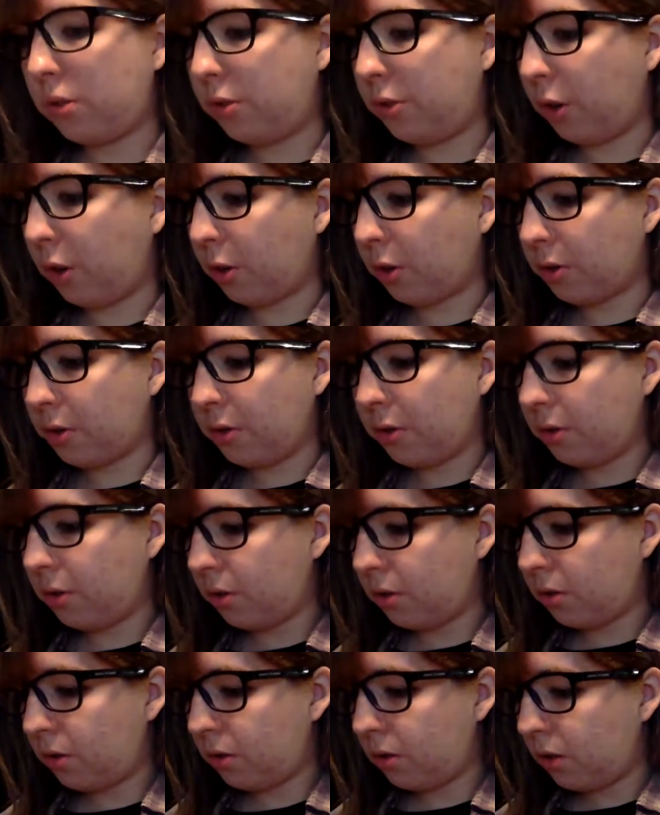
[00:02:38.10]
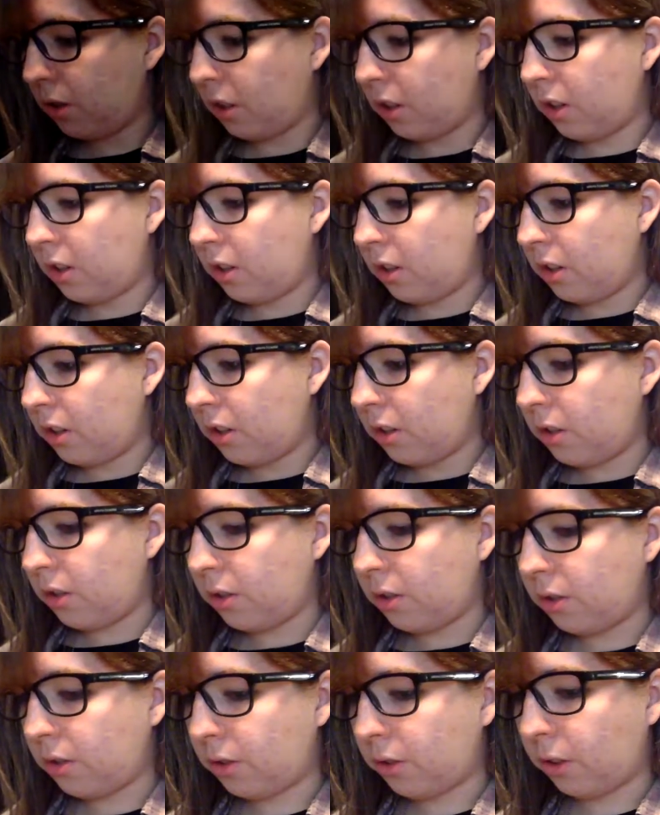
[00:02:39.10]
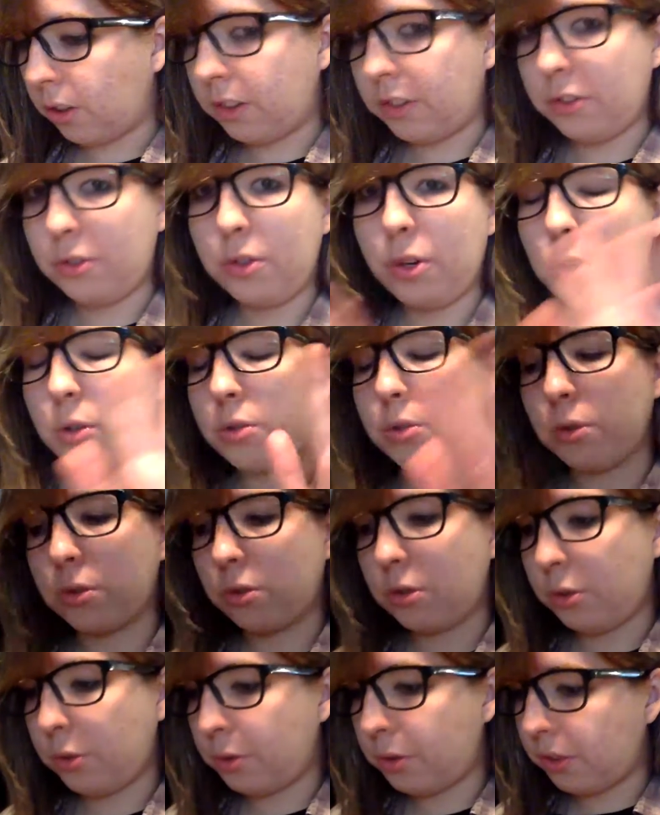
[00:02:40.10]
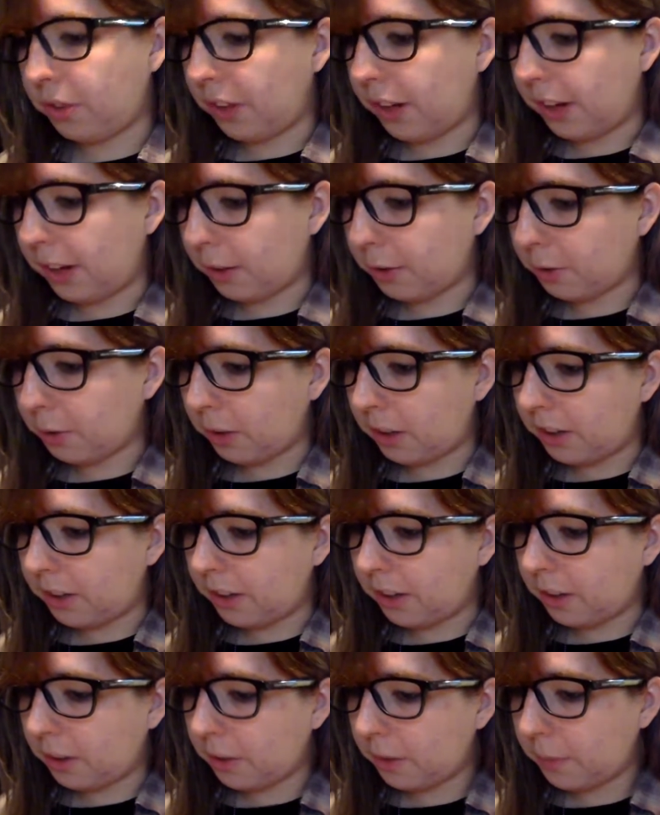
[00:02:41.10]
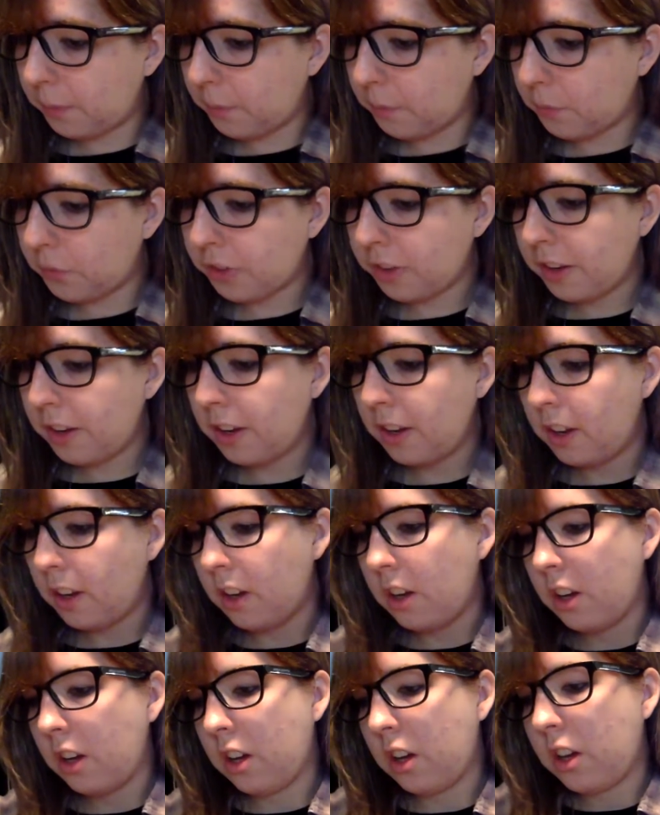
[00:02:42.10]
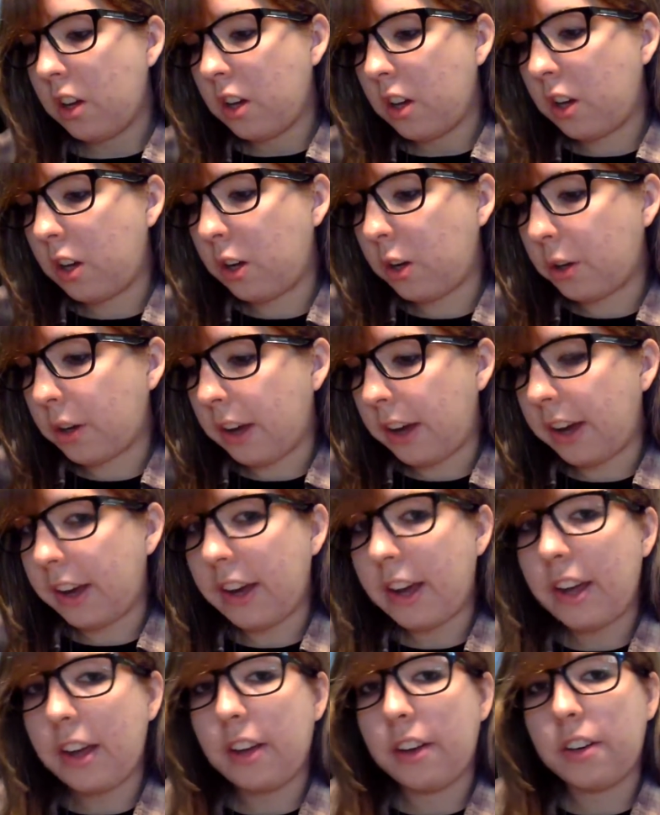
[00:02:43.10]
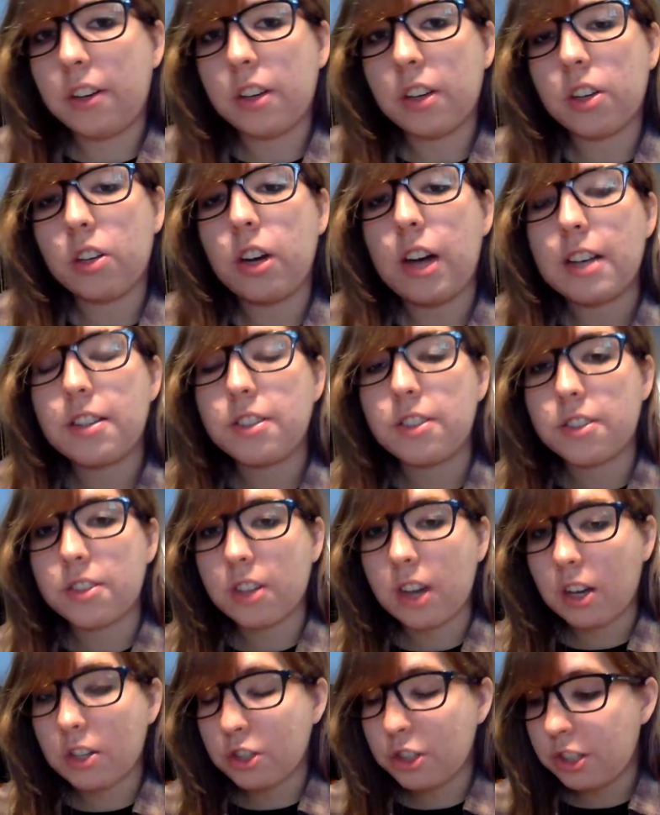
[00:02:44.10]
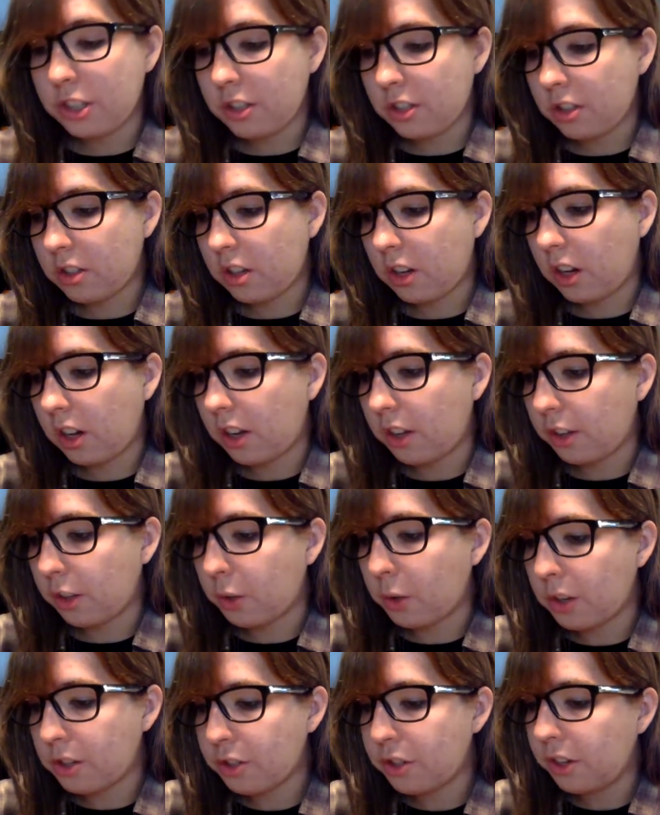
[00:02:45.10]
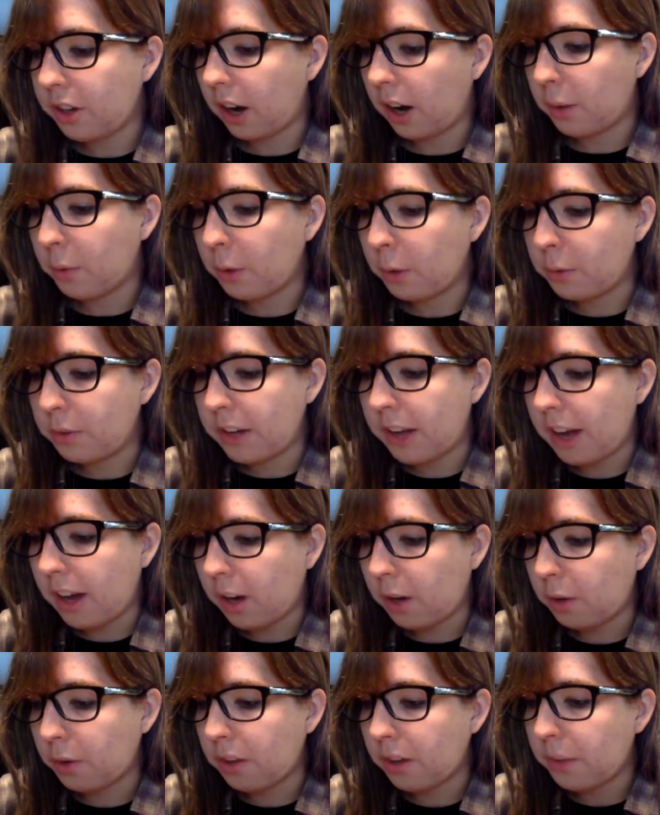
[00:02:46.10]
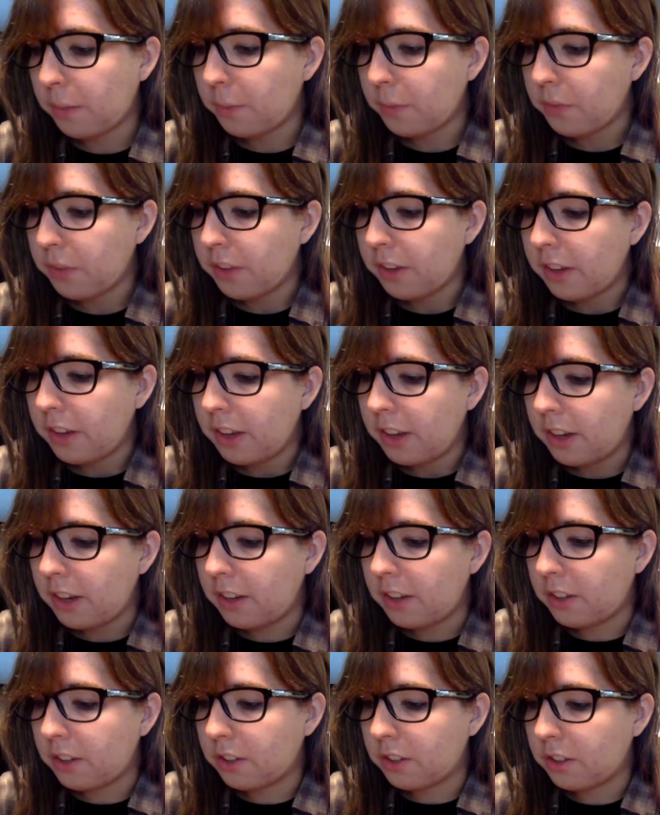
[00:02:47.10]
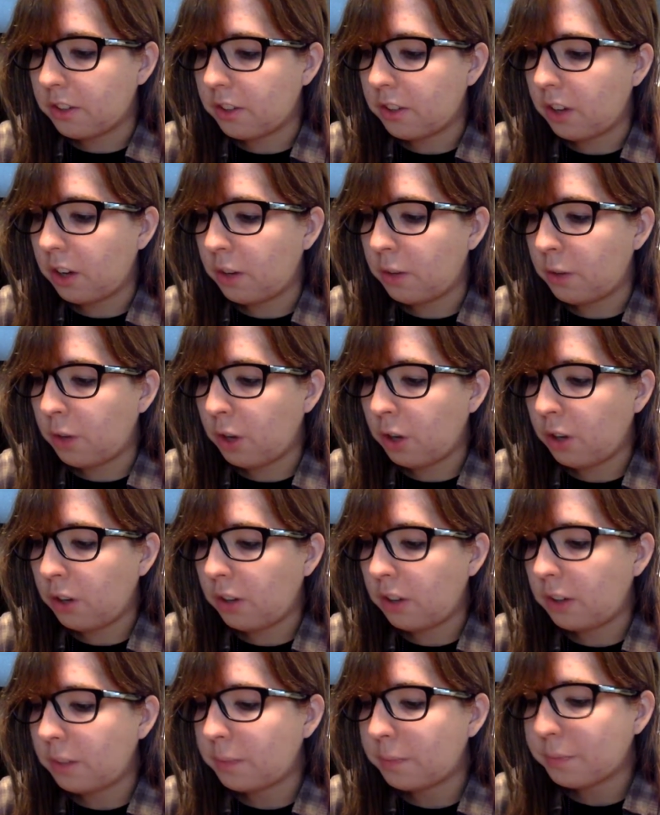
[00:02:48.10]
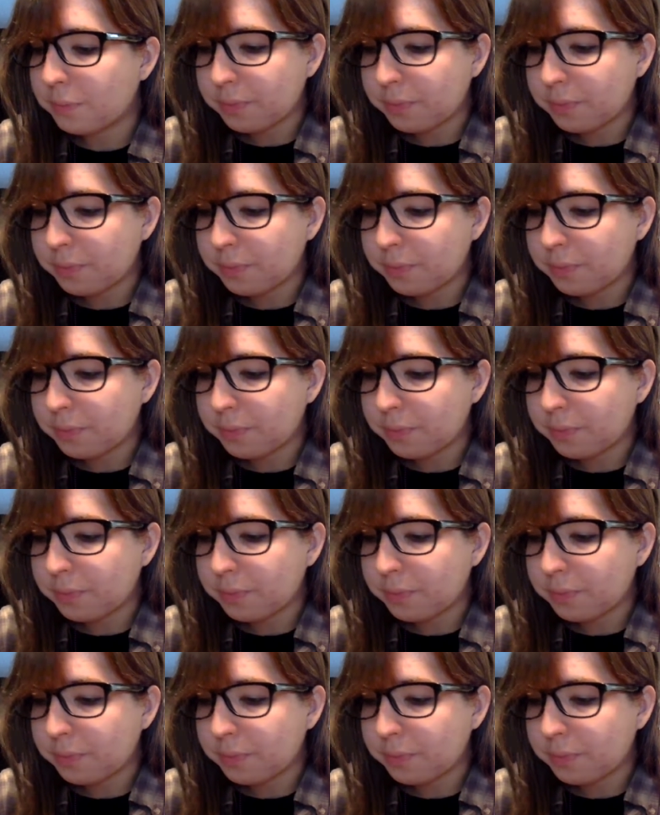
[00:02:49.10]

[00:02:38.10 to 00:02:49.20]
dogs. Sorry, the dogs are loose in the house right now. Okay, and class discussion. The question I wrote down is, of all